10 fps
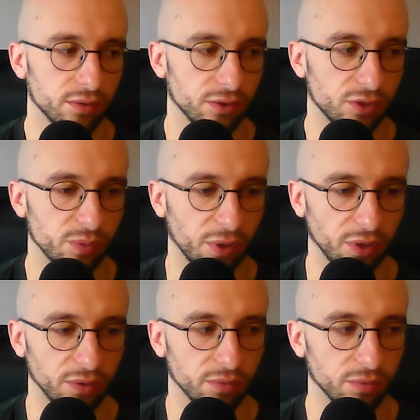smoke
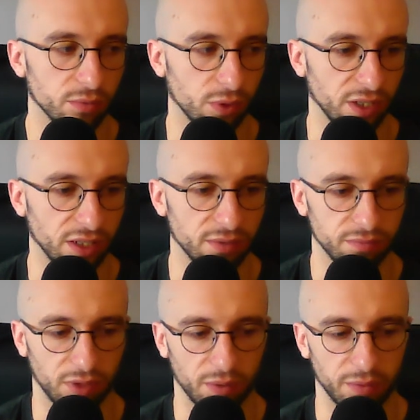weed
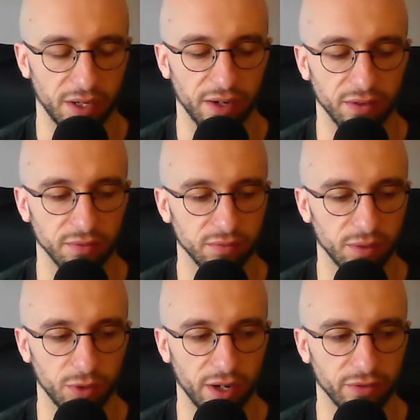up there and
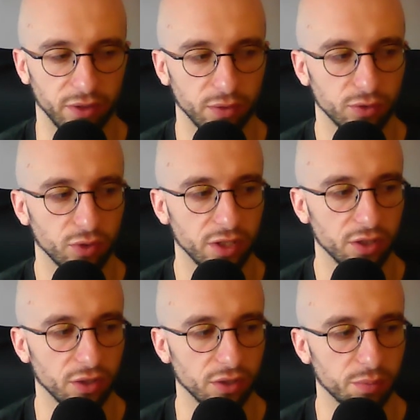and whatever, and it was really good.